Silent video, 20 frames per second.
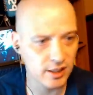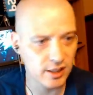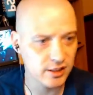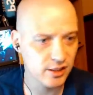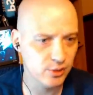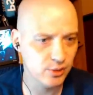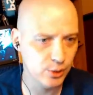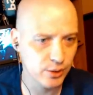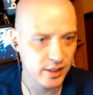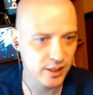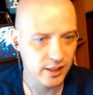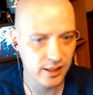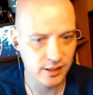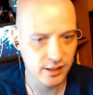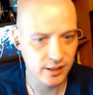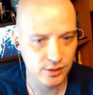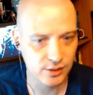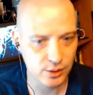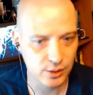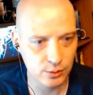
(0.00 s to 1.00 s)
A lot of you
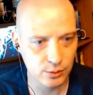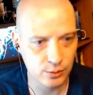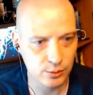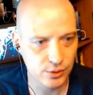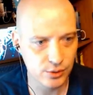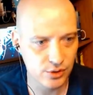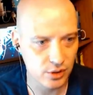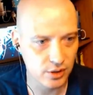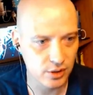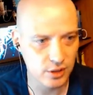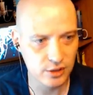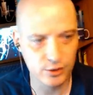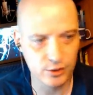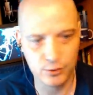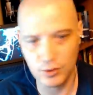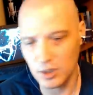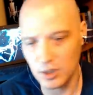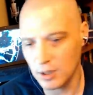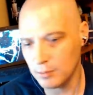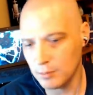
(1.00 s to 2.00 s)
guys know
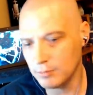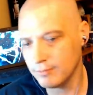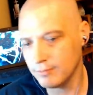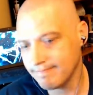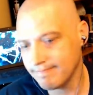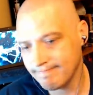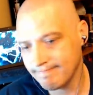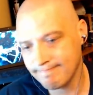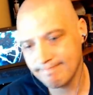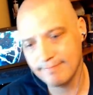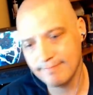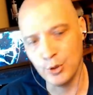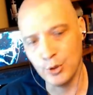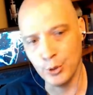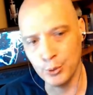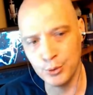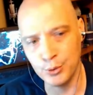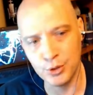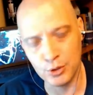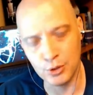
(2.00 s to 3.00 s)
Serge from
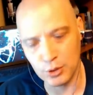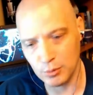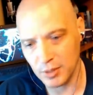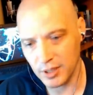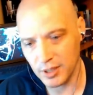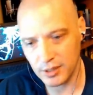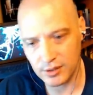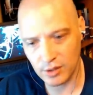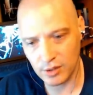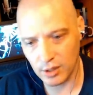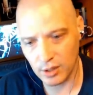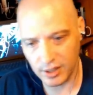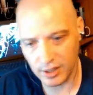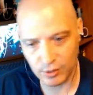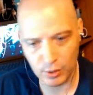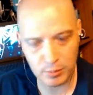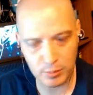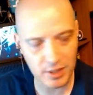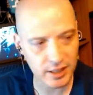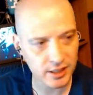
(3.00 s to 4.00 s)
YouTube. He is
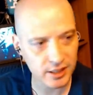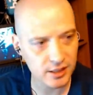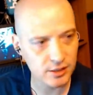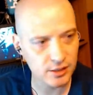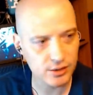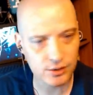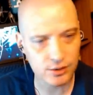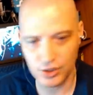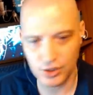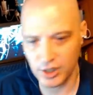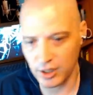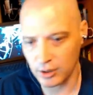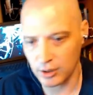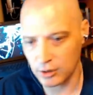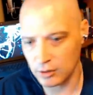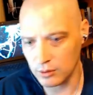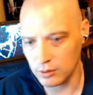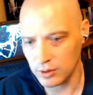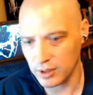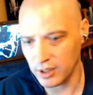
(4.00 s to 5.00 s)
on everybody's
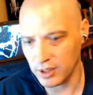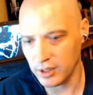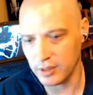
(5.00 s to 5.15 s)
channel.